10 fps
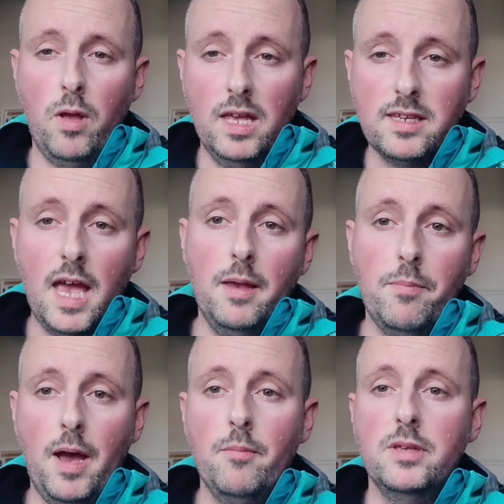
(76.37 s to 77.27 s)
It's
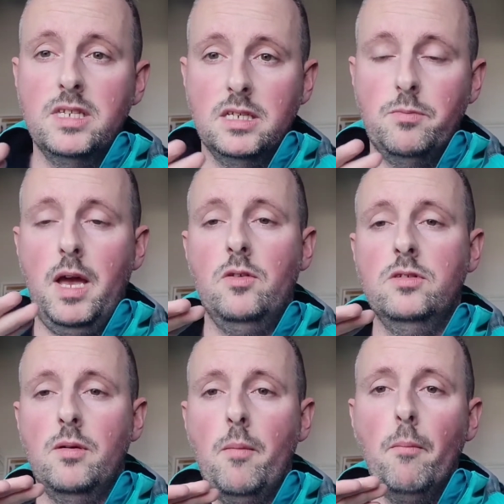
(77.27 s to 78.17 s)
£8, but
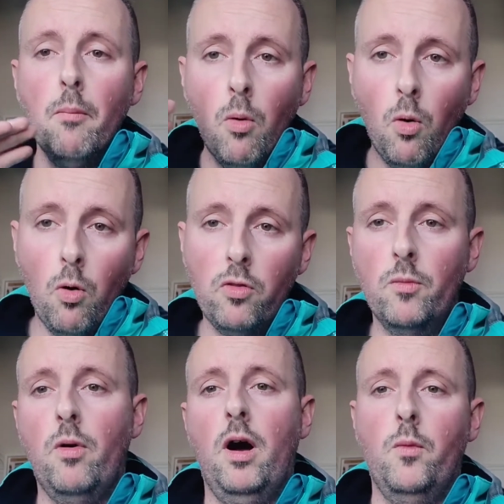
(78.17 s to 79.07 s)
£6 more
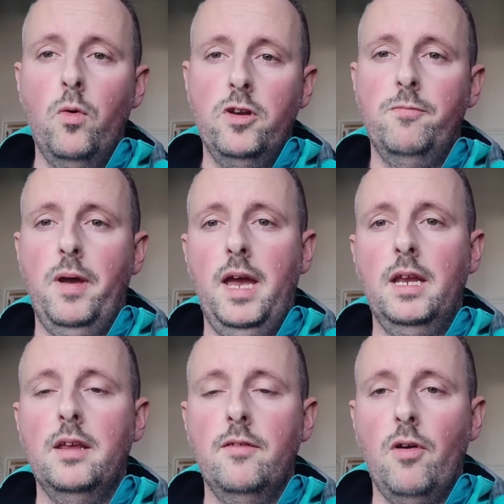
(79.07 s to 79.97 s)
than what I would have
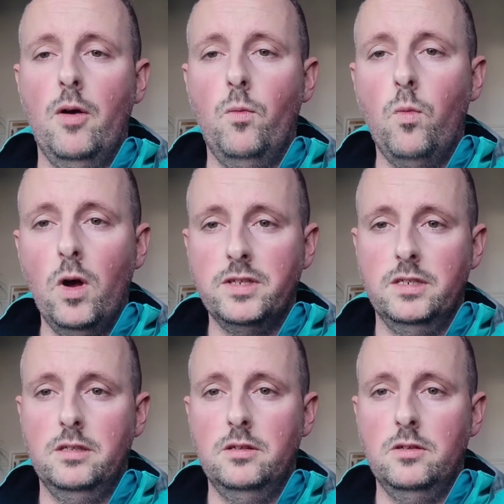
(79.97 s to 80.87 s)
paid if I
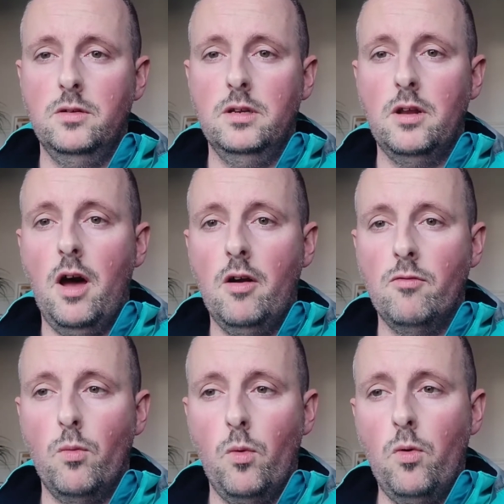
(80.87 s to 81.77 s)
wasn't doing hire
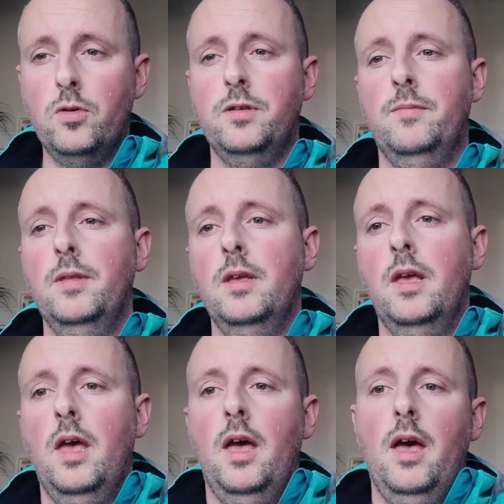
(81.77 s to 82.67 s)
and reward.
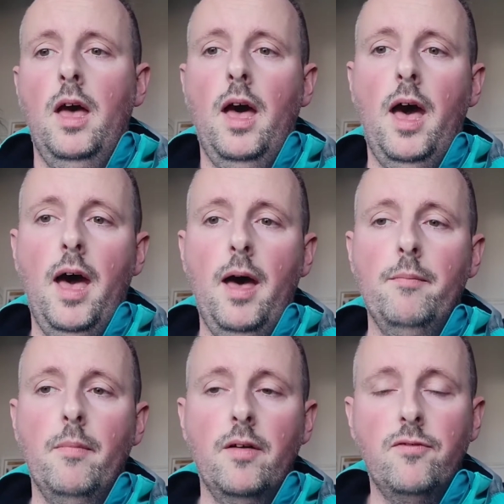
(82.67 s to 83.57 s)

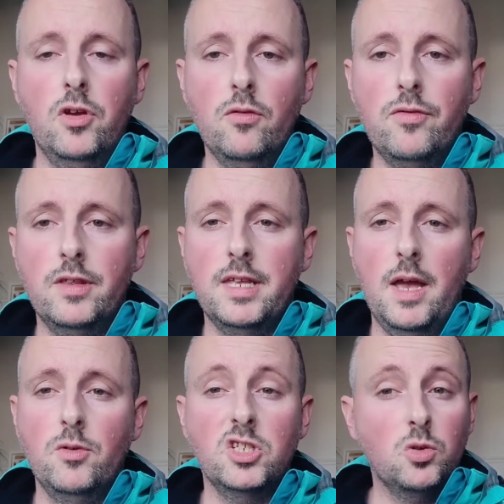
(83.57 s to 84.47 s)
My fuel for the
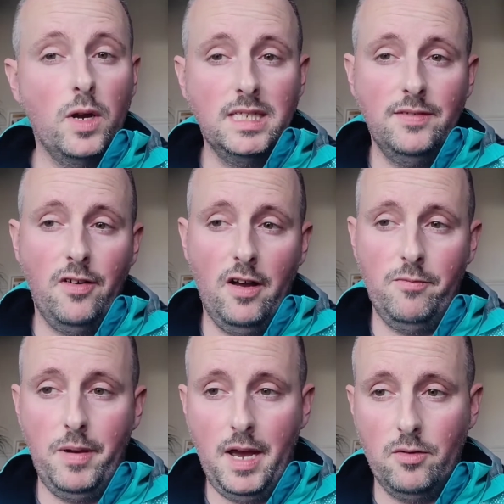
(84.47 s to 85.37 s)
day was
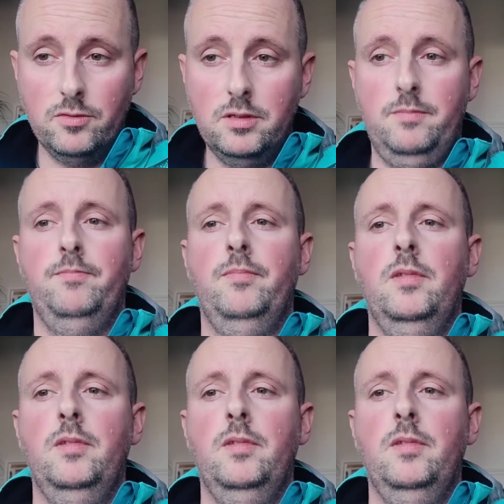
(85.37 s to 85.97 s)
£25.